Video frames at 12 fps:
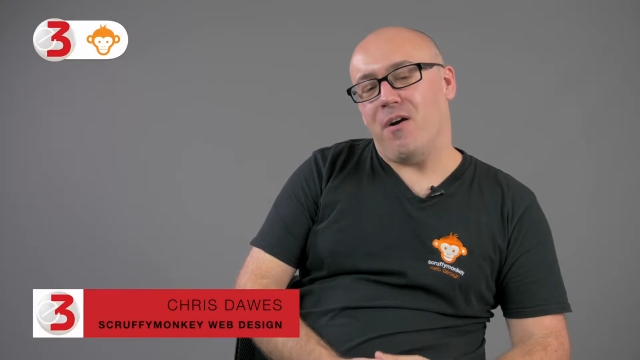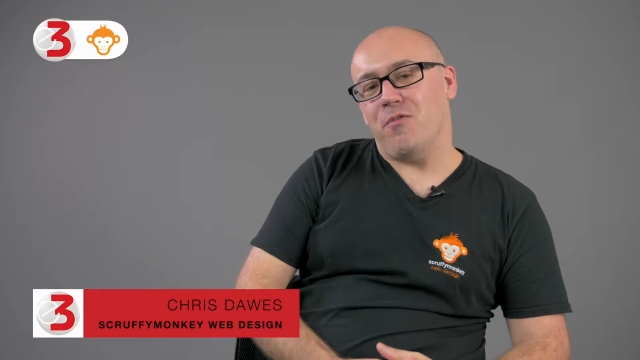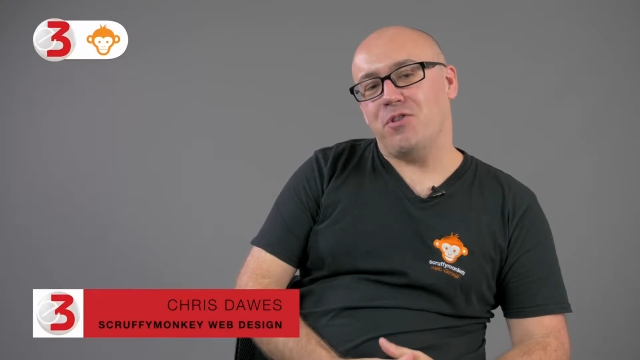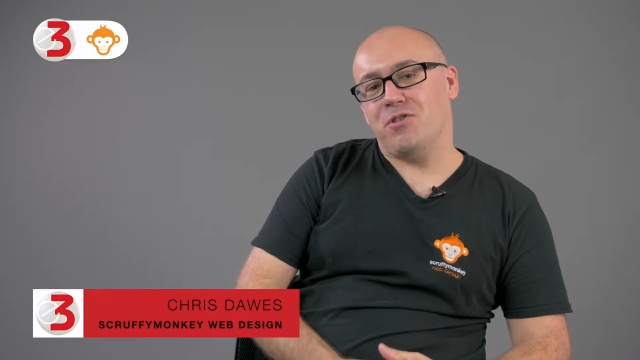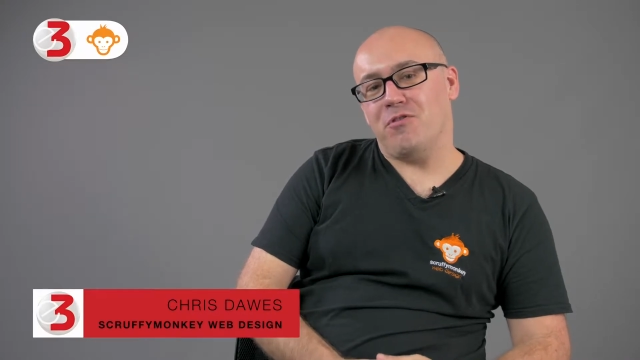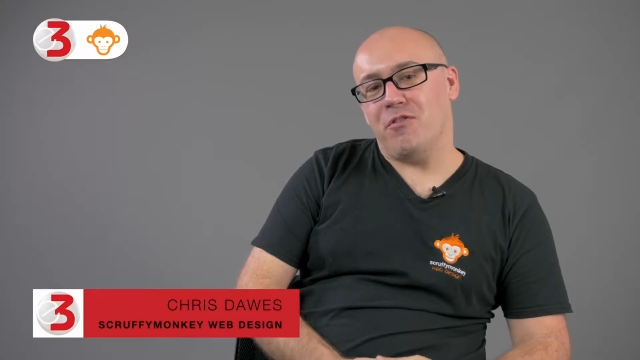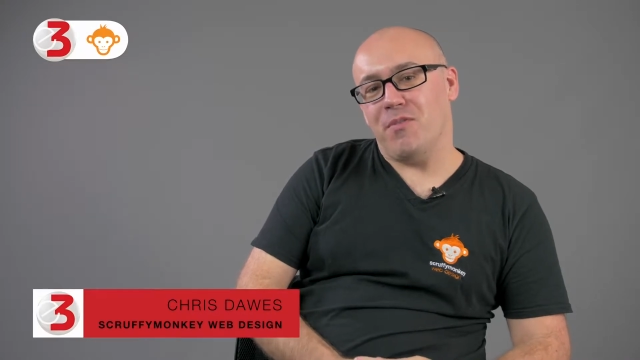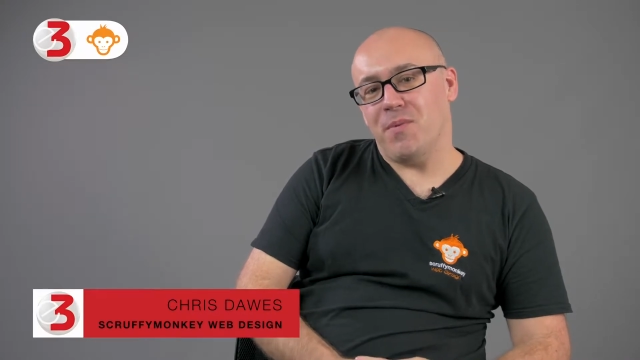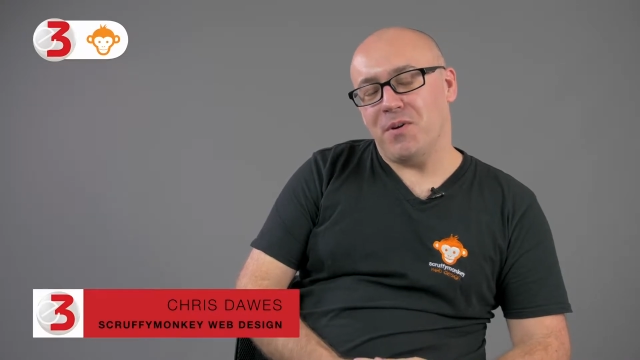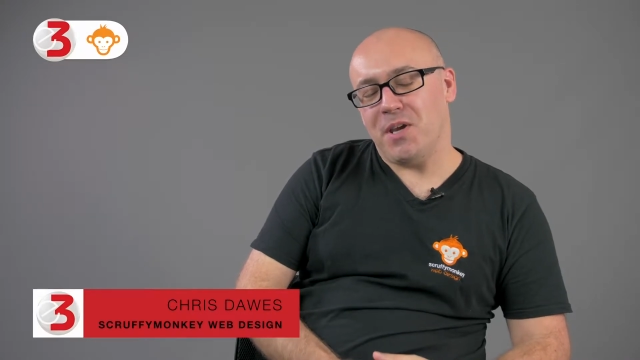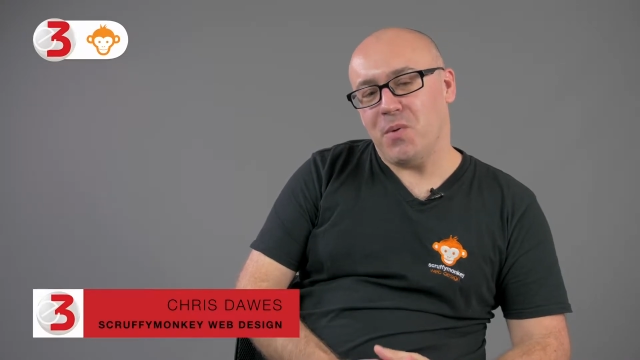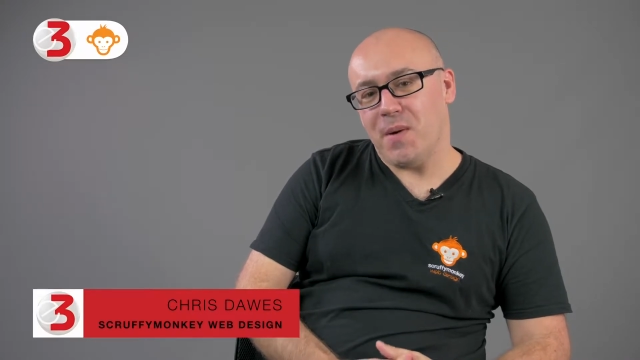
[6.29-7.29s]
of Scruffy
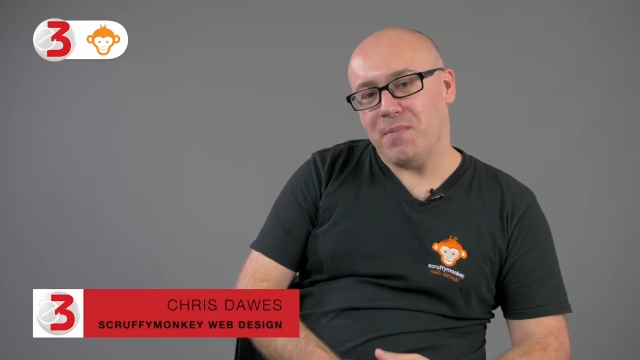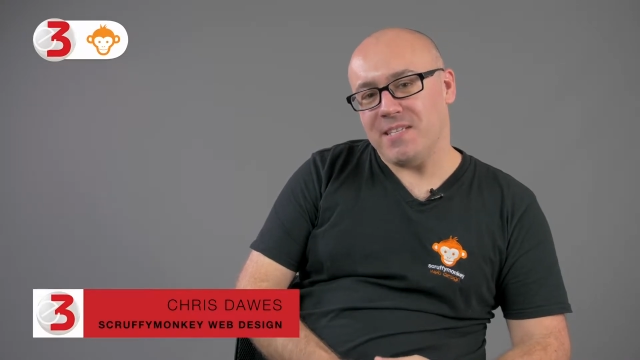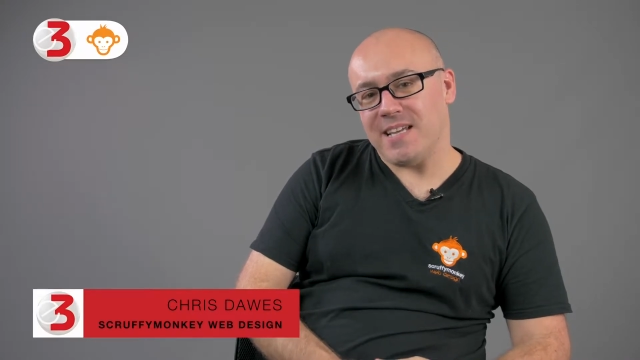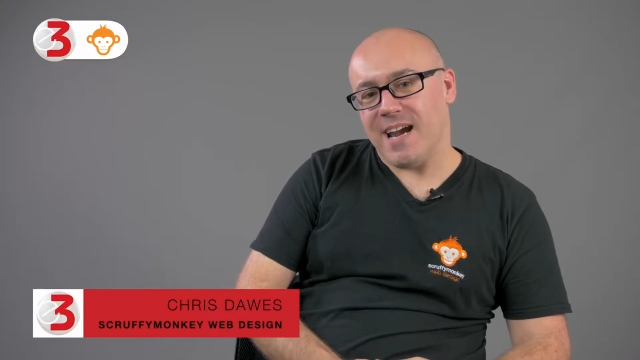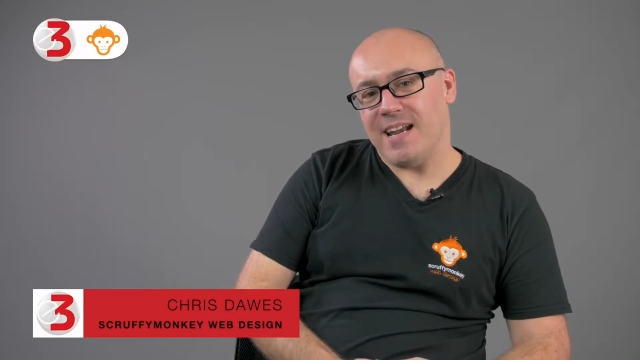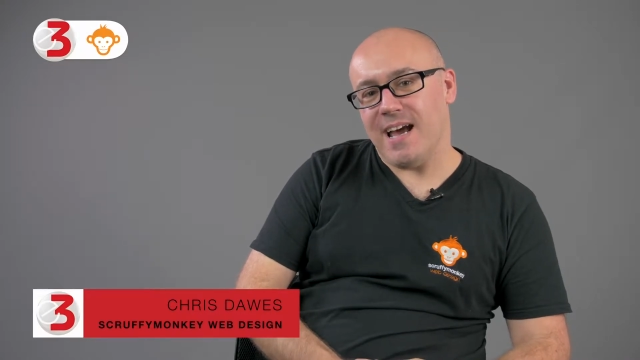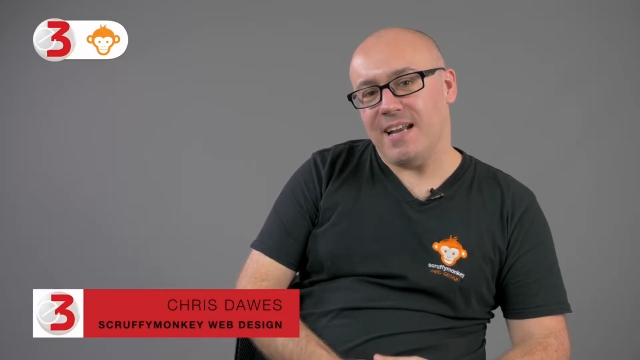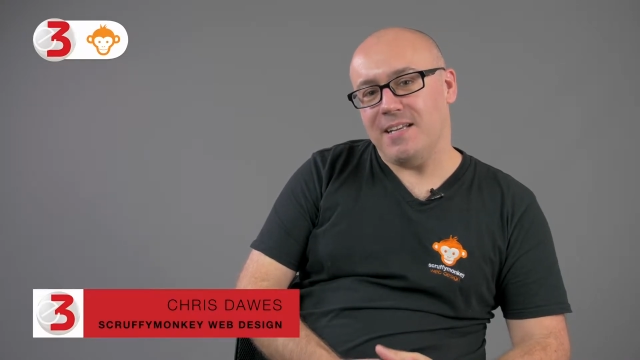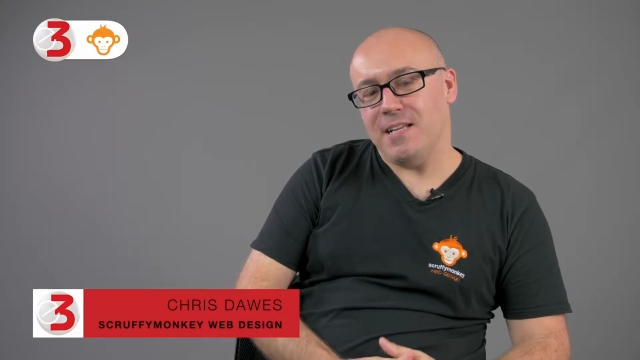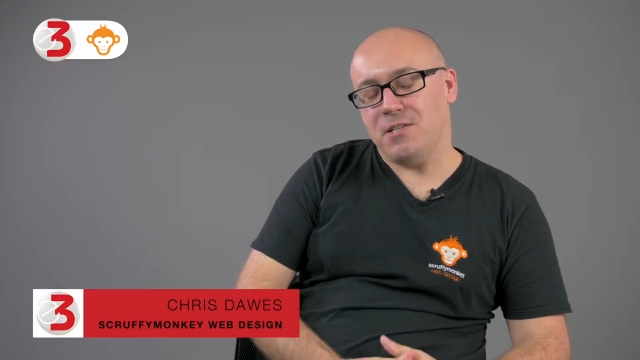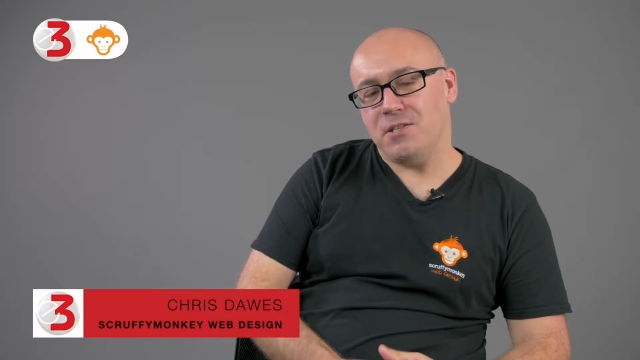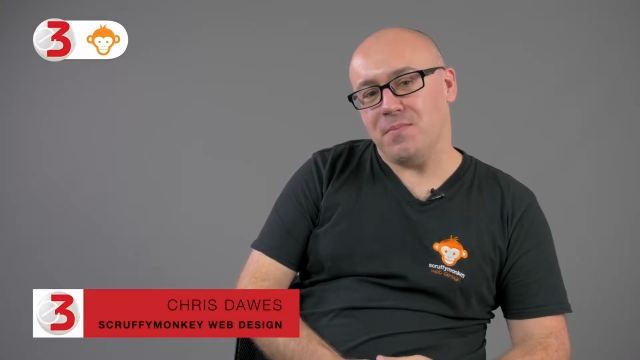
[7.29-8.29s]
Monkey Web Design
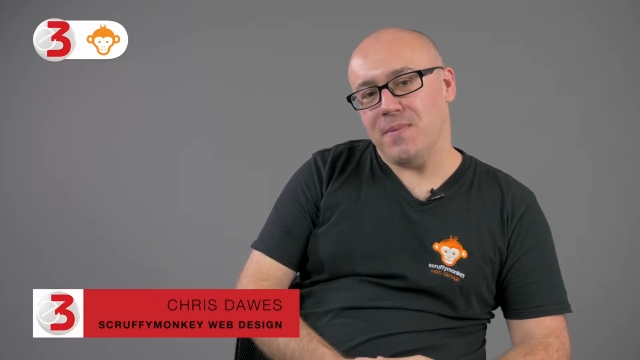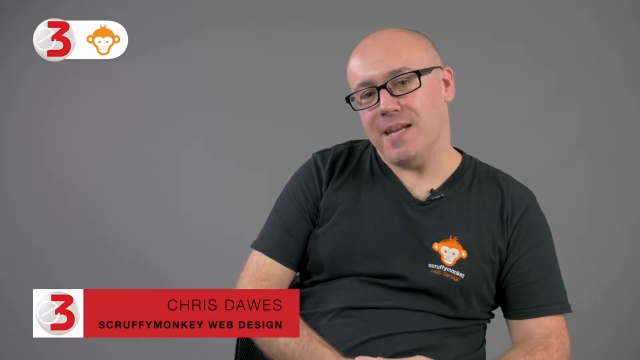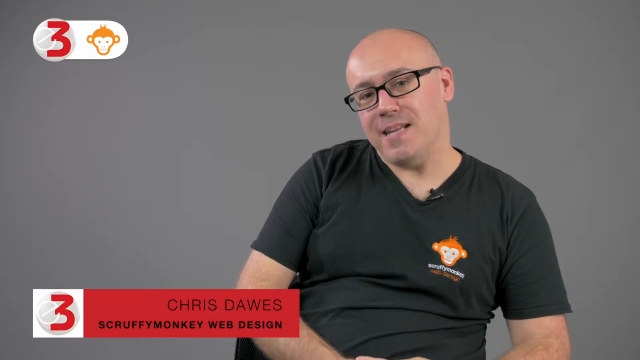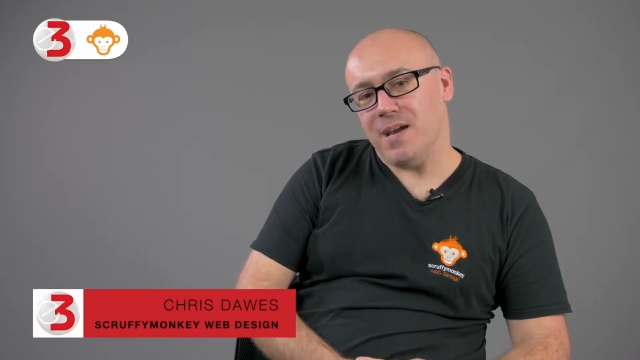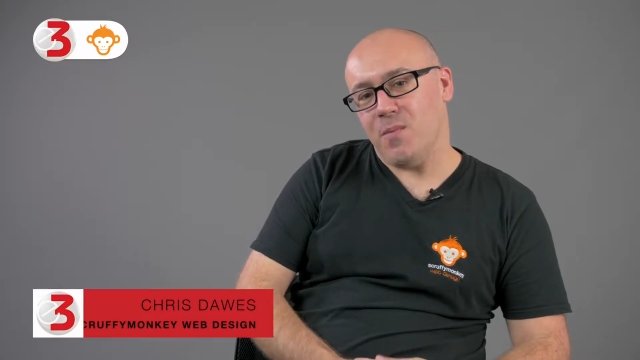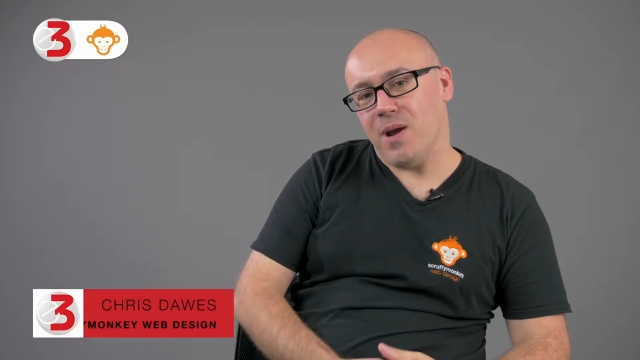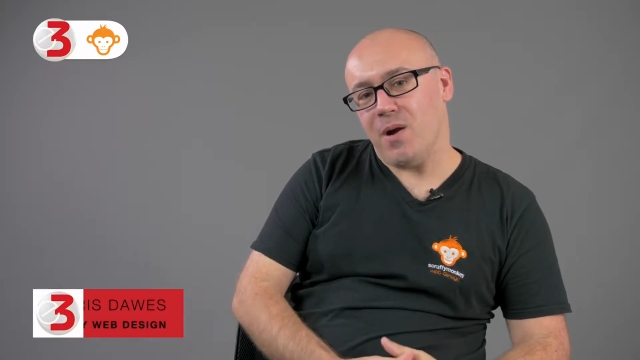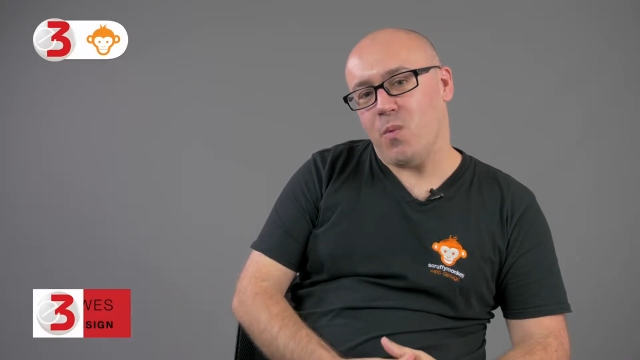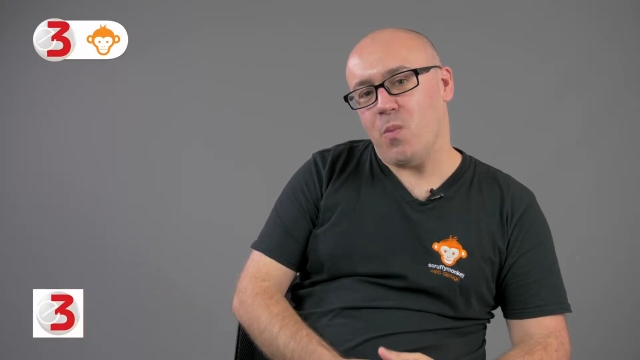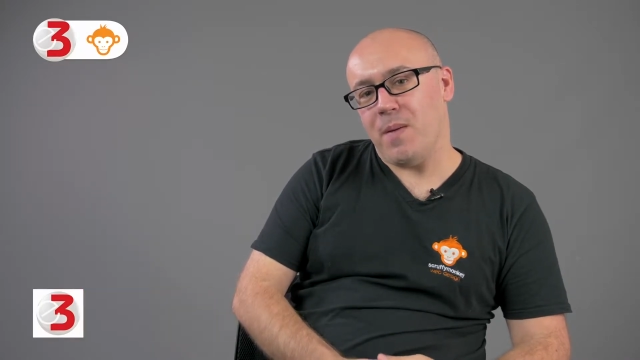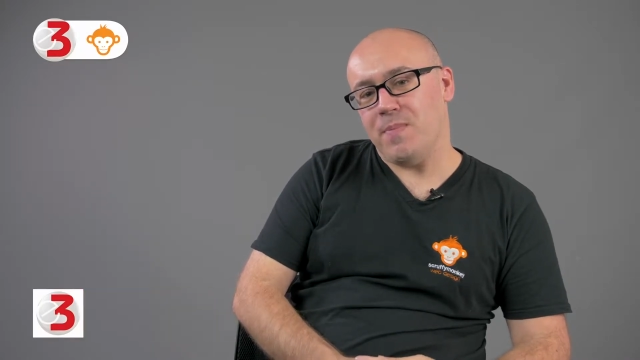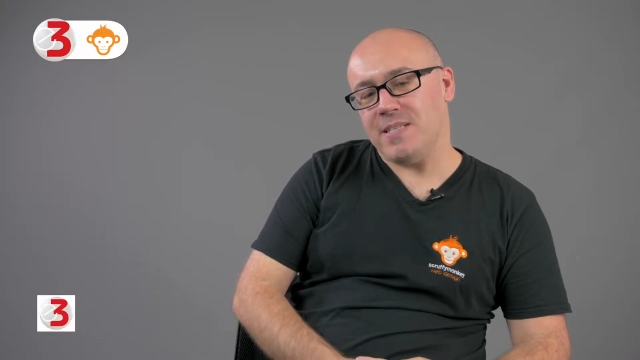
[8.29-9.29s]
and Digital Media. We are a web